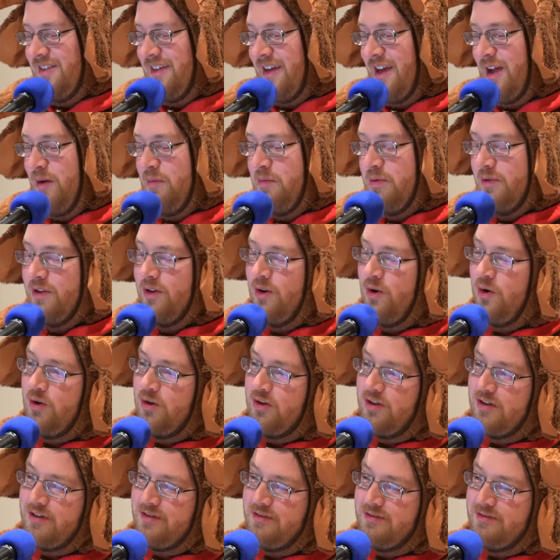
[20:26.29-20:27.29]
helper
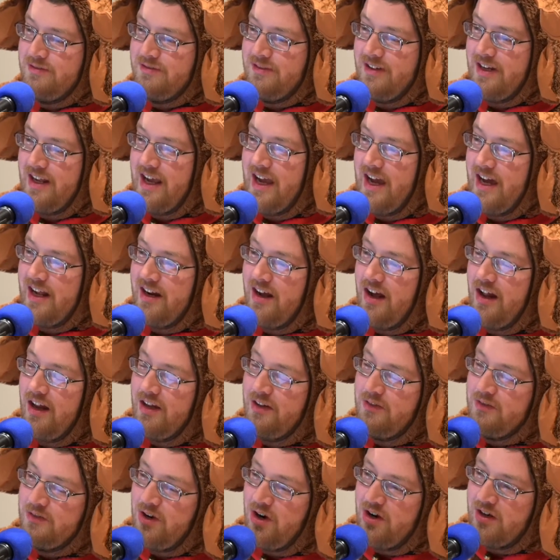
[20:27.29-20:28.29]
order at
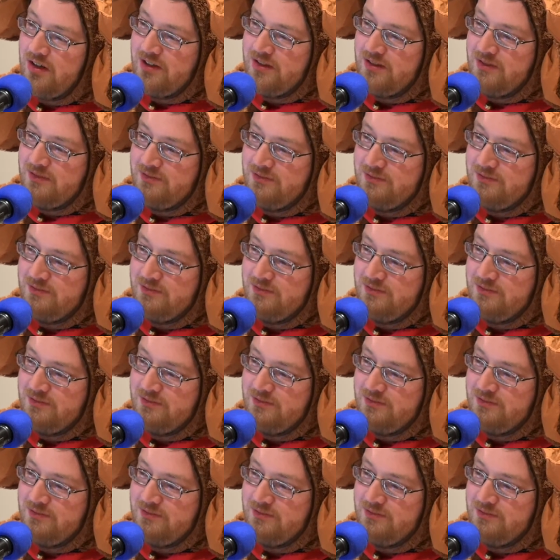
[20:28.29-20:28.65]
Olive Garden?